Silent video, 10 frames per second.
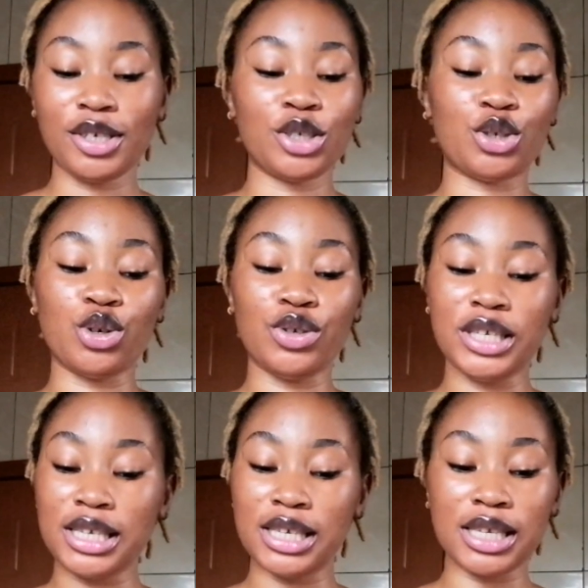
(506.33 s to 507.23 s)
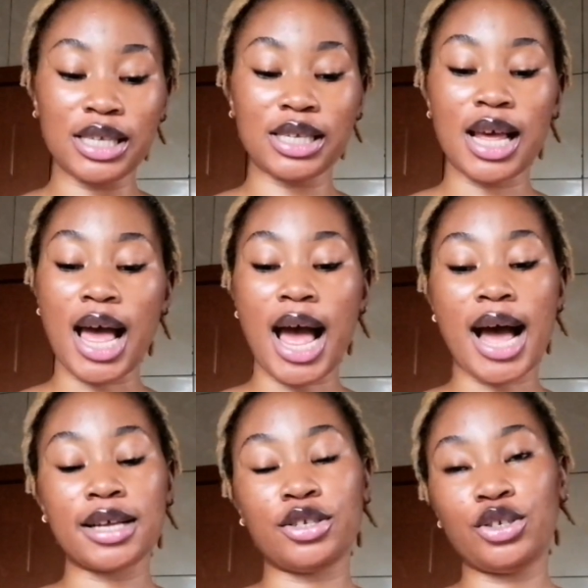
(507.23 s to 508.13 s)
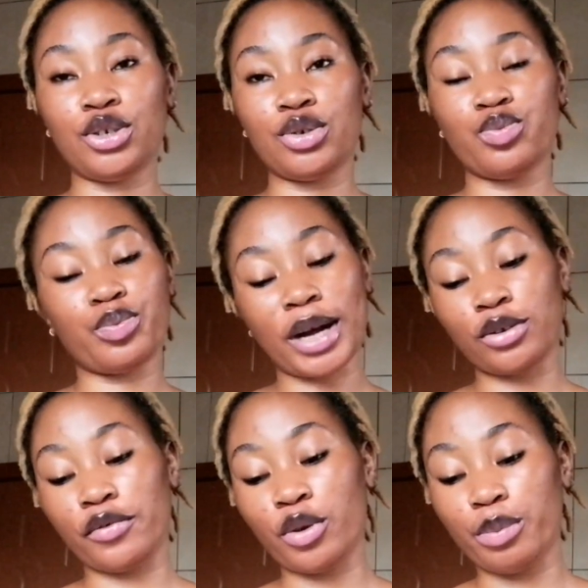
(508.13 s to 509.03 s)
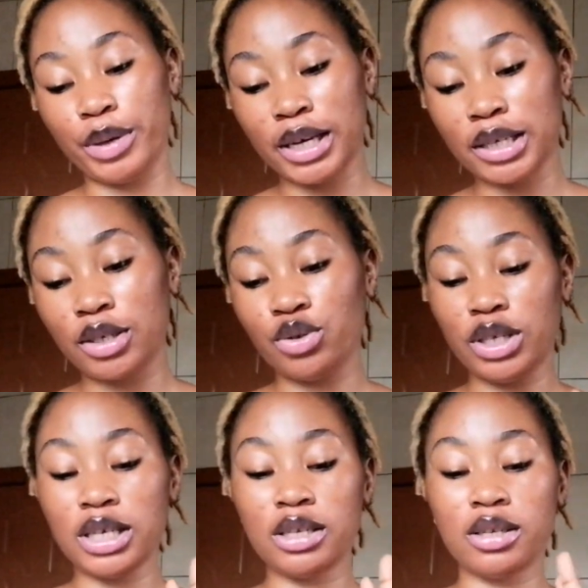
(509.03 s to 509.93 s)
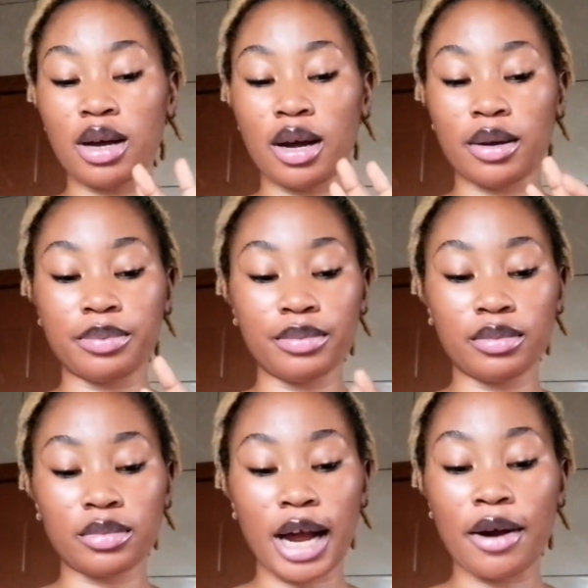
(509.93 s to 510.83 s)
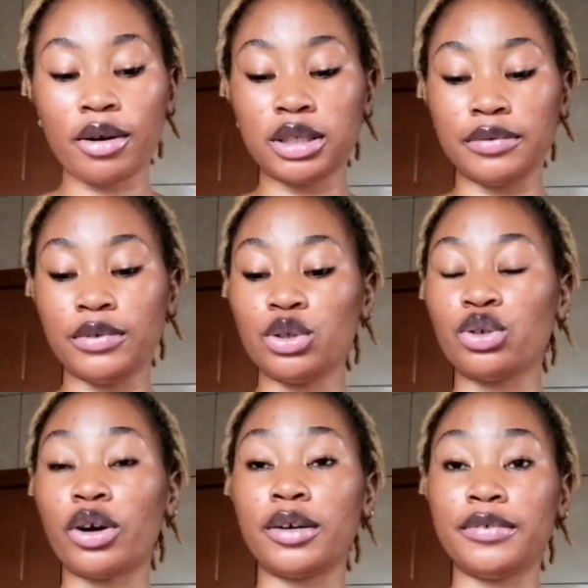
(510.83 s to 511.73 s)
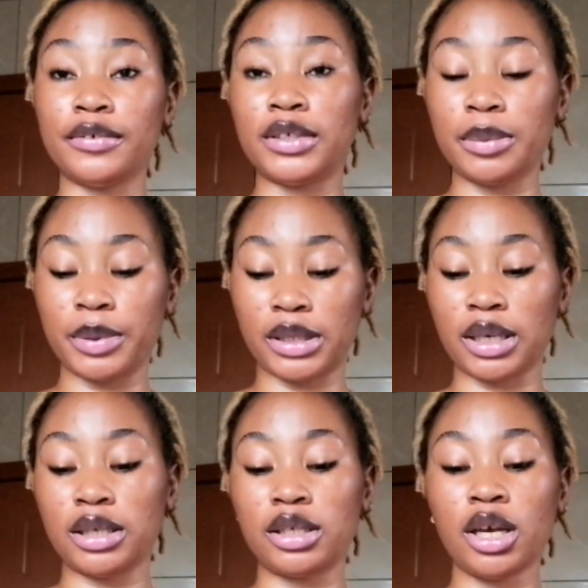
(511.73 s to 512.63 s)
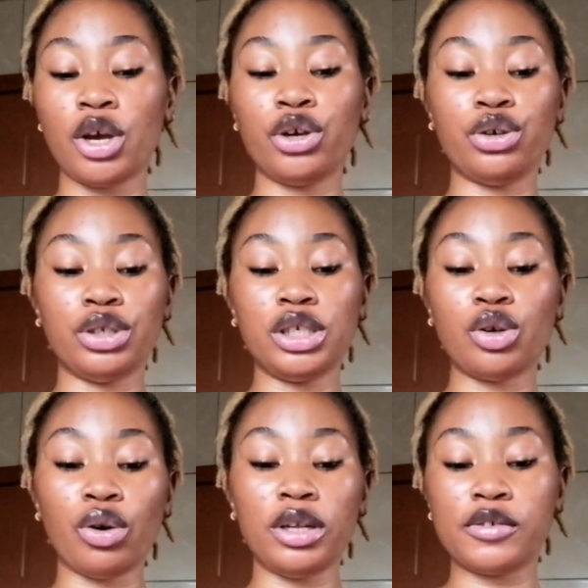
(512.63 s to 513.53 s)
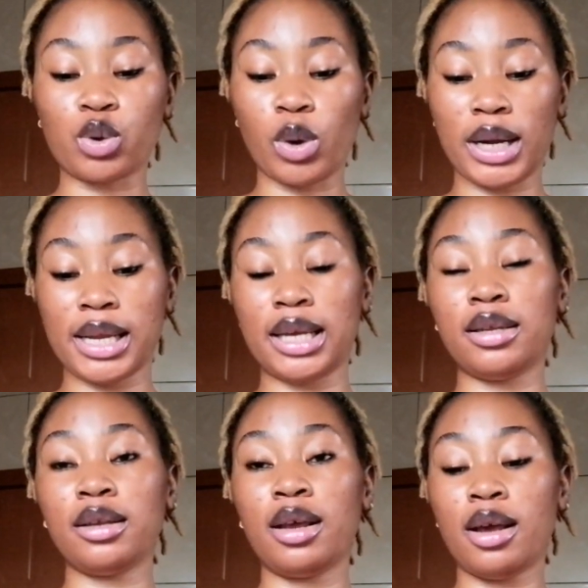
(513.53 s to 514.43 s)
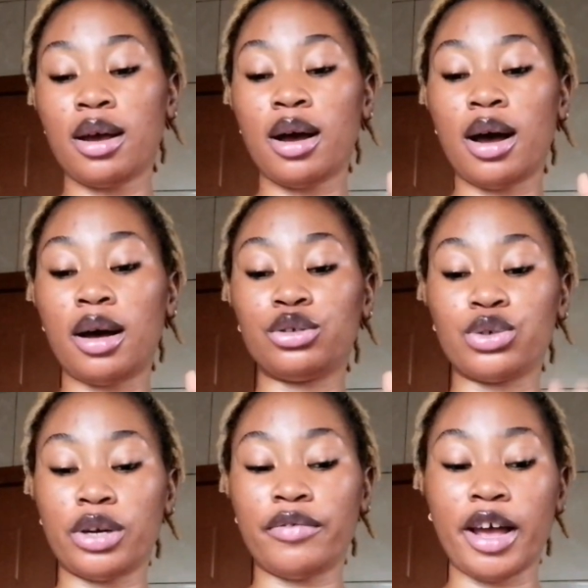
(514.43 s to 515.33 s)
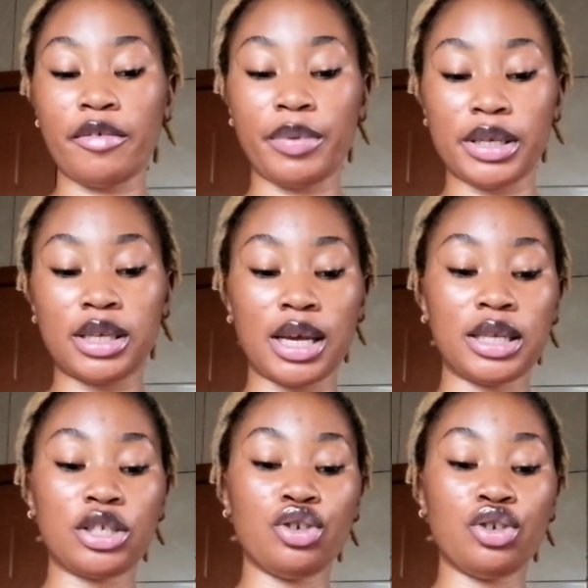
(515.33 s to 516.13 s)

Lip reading: So you need it as part of your base. You need carrot infused oil 50%. You need olive squalene 25%.